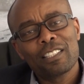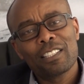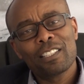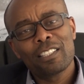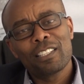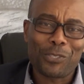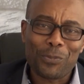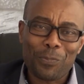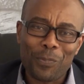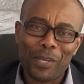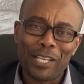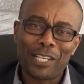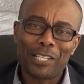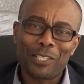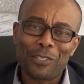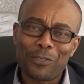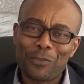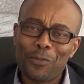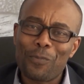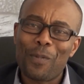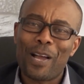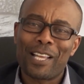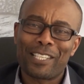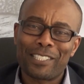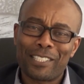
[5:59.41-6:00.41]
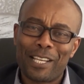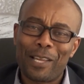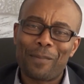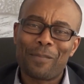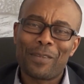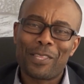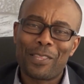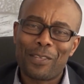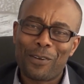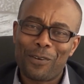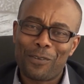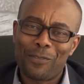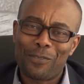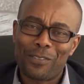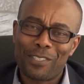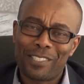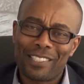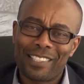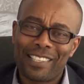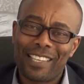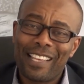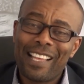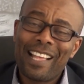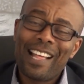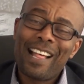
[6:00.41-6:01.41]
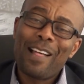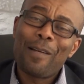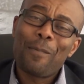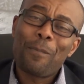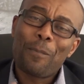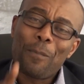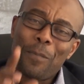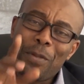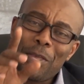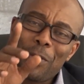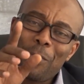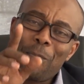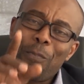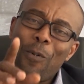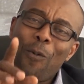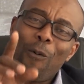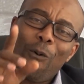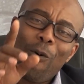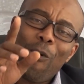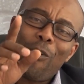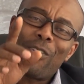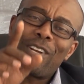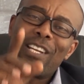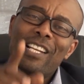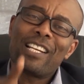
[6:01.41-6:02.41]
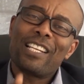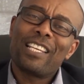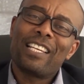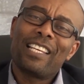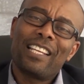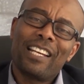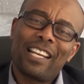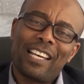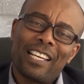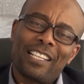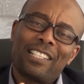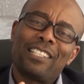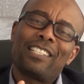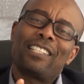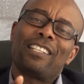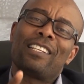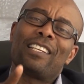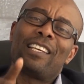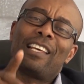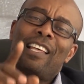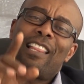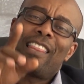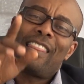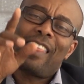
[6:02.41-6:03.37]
not spending too much time in the office. People only regret